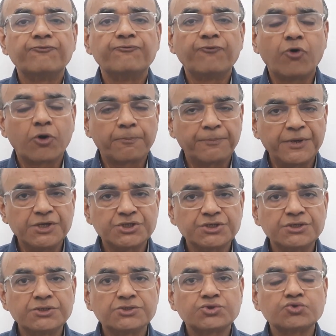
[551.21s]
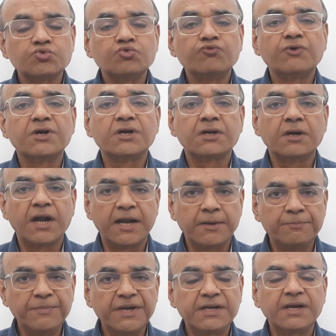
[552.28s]
for patients who were
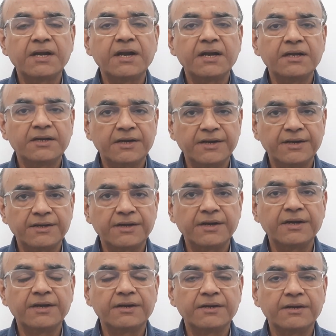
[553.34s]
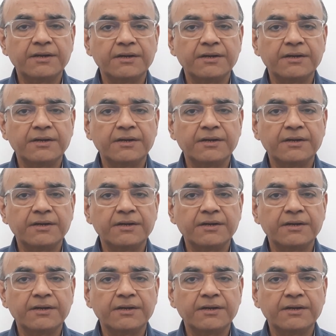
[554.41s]
admitted and treated